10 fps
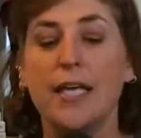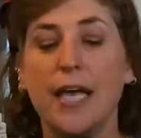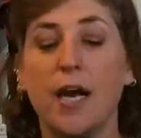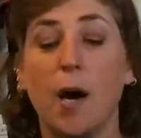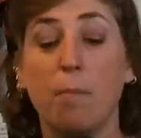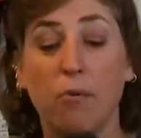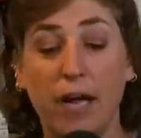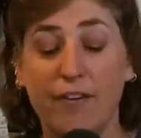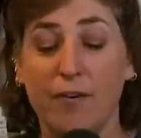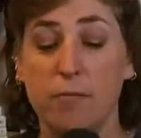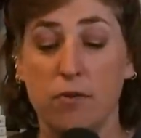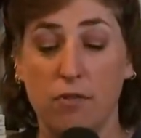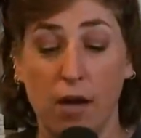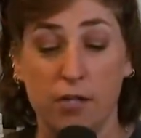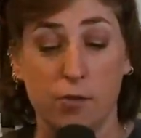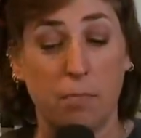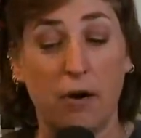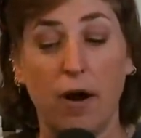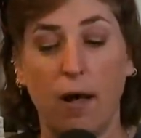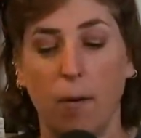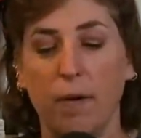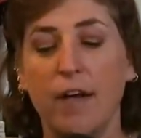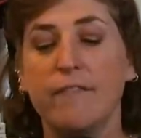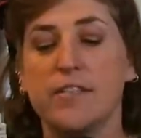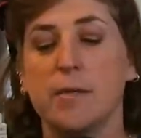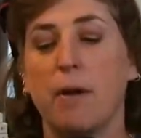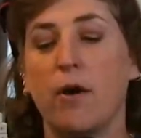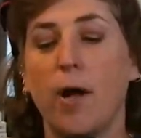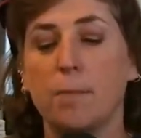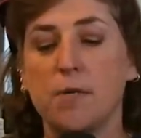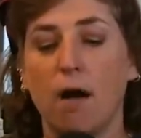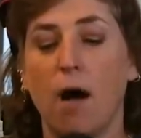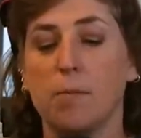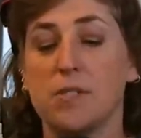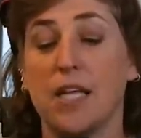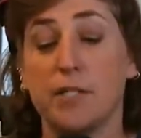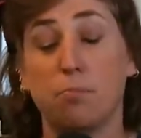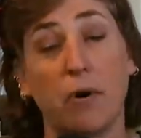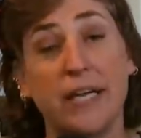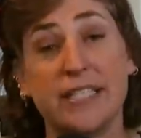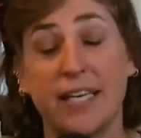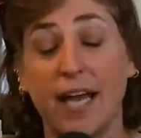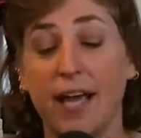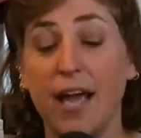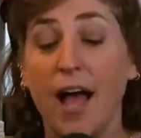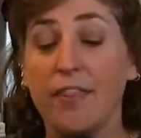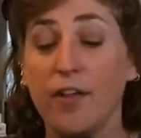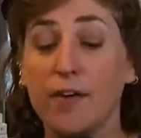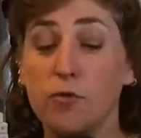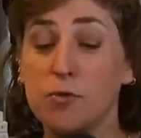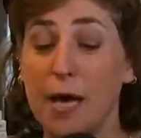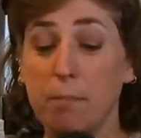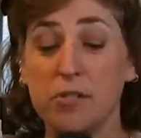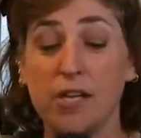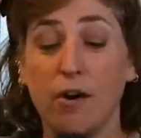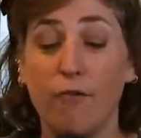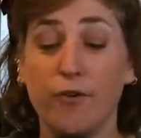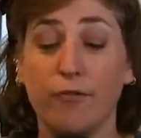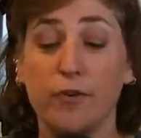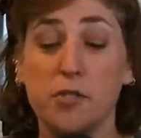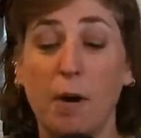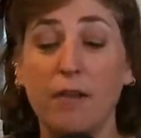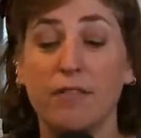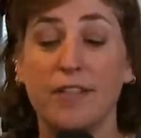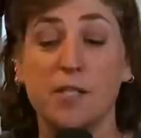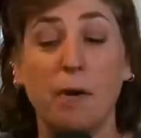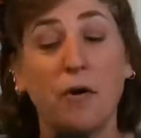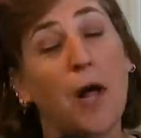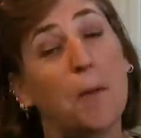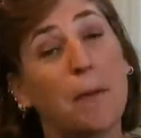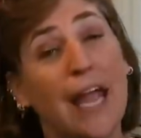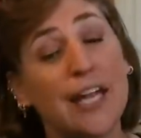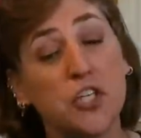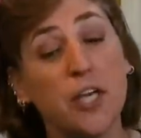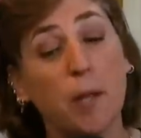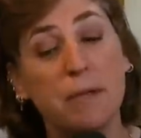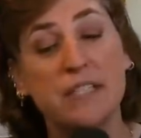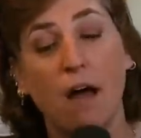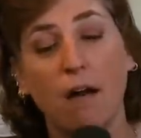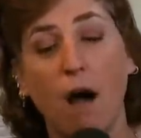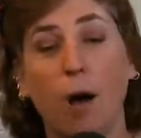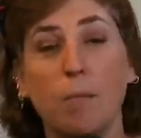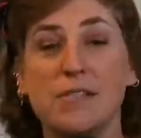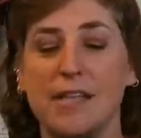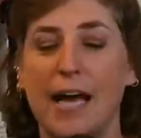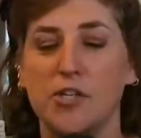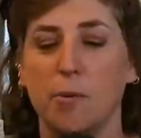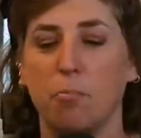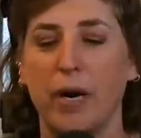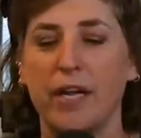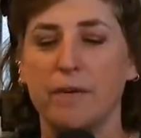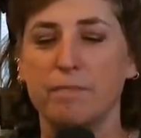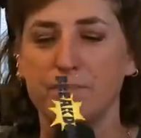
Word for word: Get a break from your thoughts with BetterHelp. Visit betterhelp.com slash break today. They'll give you 10% off your first month. That's betterhelp, hel pcom slash break.